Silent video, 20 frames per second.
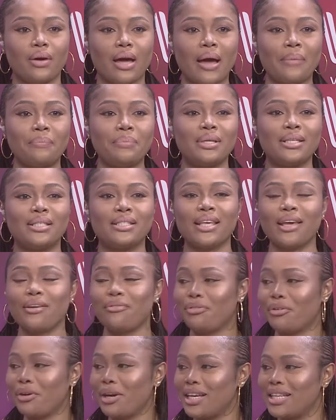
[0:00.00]
happy
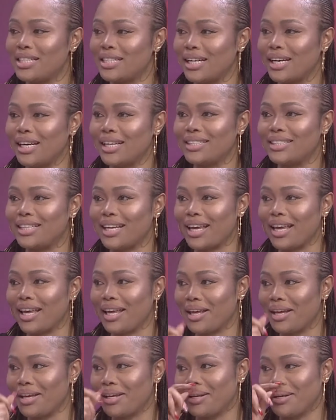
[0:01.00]
Safer Internet
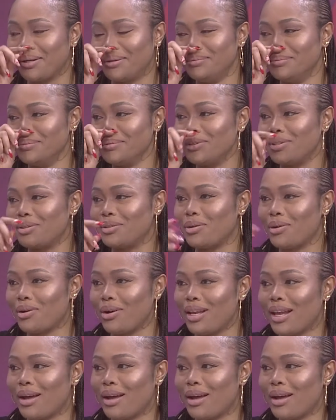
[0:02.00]
Day to all